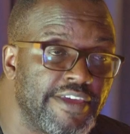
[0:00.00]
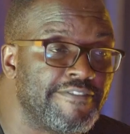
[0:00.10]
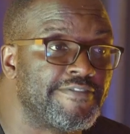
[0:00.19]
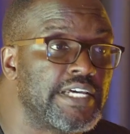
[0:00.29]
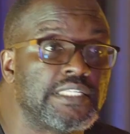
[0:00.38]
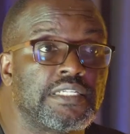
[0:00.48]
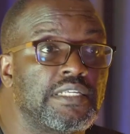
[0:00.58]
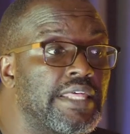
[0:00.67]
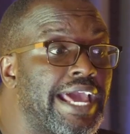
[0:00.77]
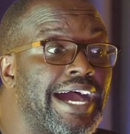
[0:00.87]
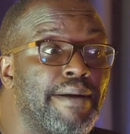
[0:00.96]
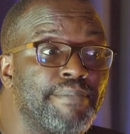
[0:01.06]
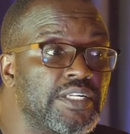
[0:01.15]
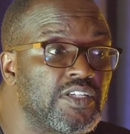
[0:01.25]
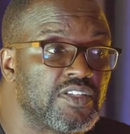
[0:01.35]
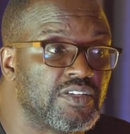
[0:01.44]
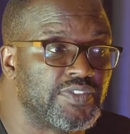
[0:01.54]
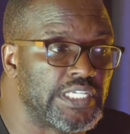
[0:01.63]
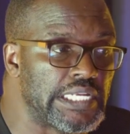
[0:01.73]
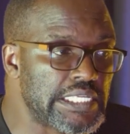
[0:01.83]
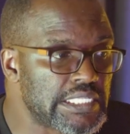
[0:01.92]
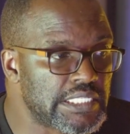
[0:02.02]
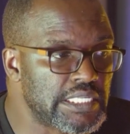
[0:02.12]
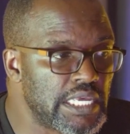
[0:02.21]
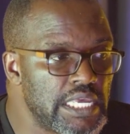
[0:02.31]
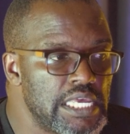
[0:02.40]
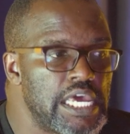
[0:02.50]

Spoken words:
invest their millions of shillings.